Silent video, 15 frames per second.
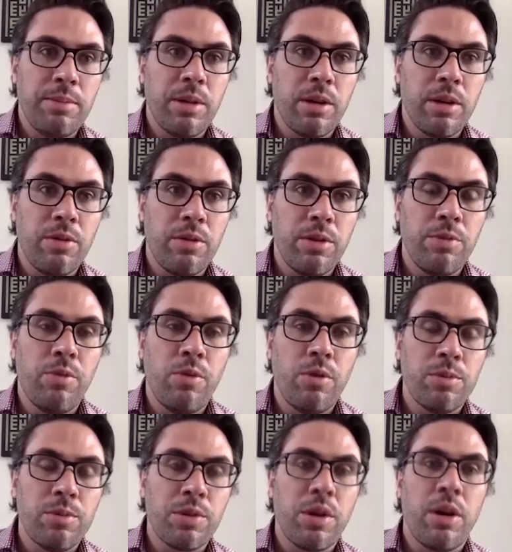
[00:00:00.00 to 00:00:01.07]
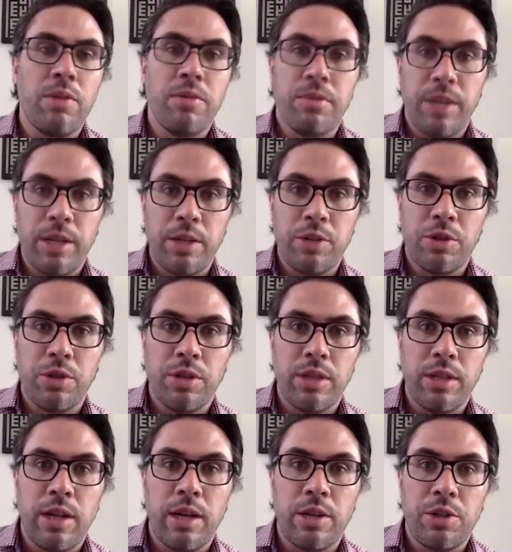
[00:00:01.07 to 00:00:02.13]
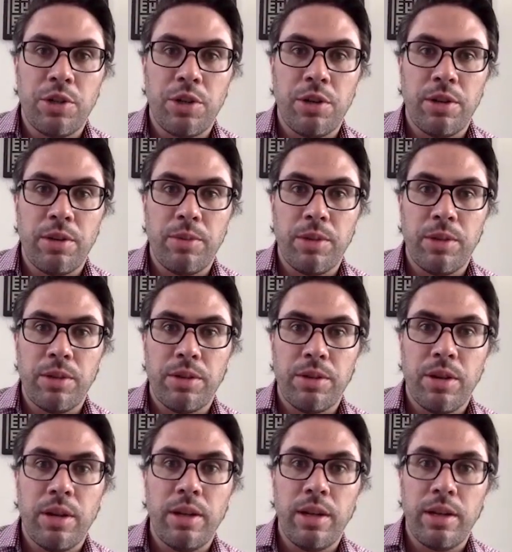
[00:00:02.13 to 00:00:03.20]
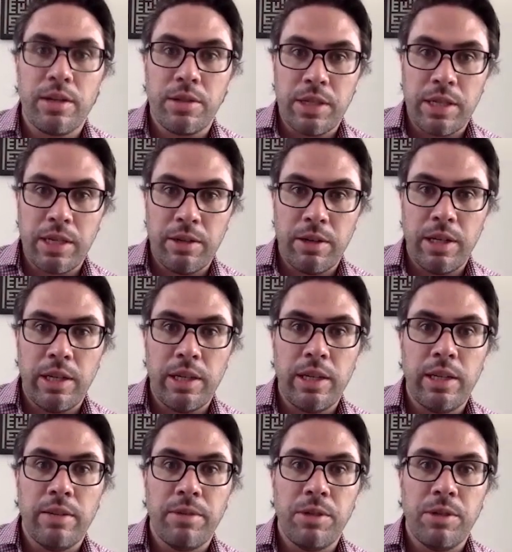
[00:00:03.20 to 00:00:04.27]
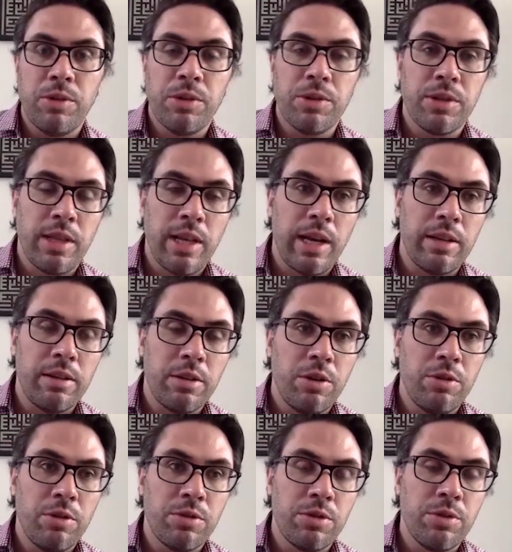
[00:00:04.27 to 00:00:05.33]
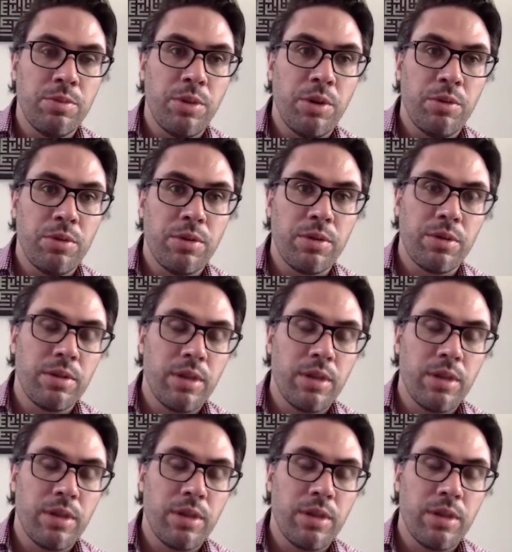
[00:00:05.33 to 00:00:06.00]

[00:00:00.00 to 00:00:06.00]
the forms confidential and not share them with unnecessary individuals, and that goes to both